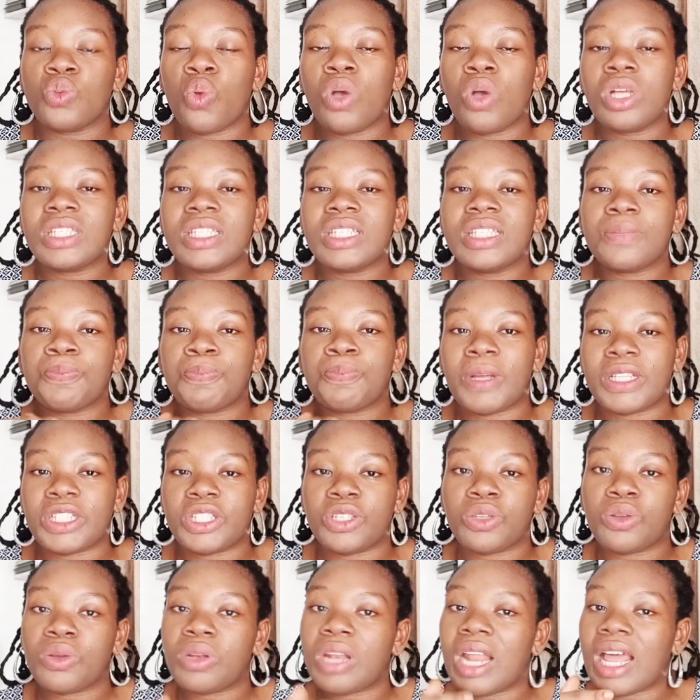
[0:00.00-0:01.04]
What
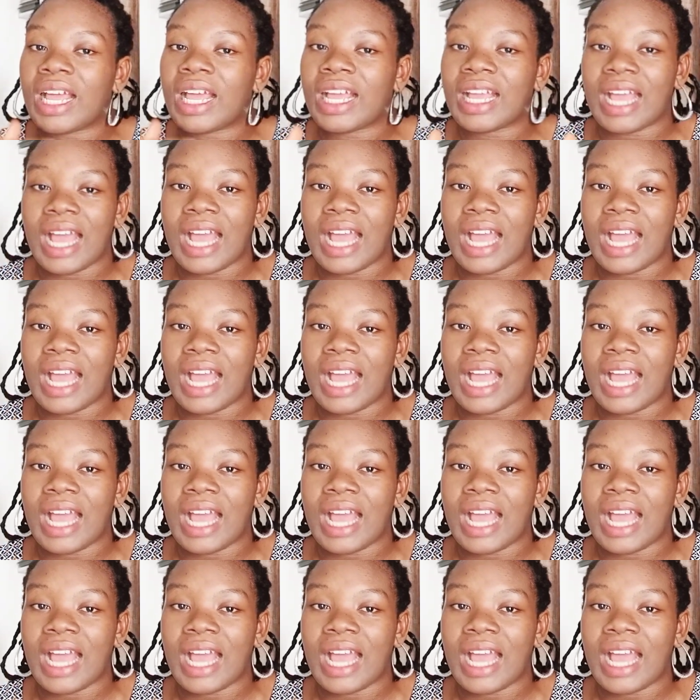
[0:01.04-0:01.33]
particular